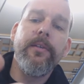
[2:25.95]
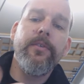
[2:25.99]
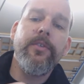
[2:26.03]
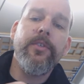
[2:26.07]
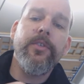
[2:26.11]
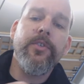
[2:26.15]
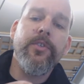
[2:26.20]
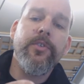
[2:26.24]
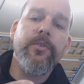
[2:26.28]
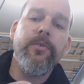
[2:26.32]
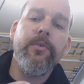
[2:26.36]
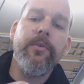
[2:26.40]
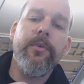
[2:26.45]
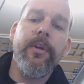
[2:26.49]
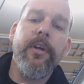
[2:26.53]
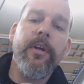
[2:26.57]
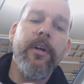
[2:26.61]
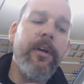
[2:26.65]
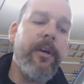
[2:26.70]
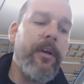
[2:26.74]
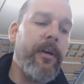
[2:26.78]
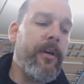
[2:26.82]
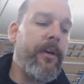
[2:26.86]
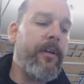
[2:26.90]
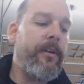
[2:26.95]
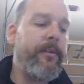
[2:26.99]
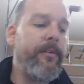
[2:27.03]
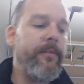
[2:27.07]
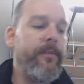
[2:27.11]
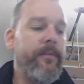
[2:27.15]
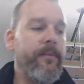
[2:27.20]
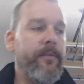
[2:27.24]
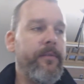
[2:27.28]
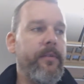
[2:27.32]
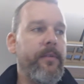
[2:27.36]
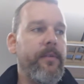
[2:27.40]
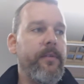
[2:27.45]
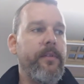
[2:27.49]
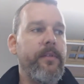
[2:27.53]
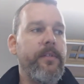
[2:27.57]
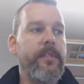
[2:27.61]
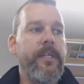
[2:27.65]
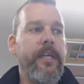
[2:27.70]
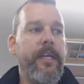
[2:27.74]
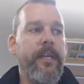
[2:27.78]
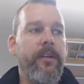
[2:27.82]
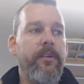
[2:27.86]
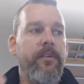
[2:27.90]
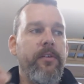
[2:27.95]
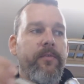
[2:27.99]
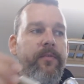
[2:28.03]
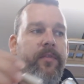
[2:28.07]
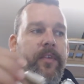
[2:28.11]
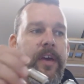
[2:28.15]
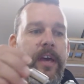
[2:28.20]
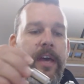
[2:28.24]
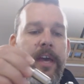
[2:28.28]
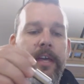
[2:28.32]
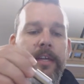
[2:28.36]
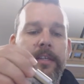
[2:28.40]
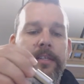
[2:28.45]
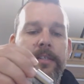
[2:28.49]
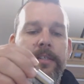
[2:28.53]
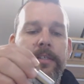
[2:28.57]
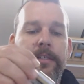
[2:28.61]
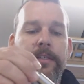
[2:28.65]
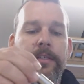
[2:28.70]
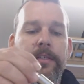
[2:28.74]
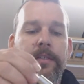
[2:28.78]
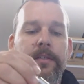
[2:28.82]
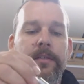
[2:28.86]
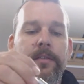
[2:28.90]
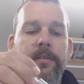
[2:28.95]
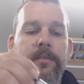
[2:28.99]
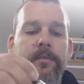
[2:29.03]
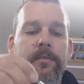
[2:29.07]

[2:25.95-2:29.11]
Just screw it on, take your device,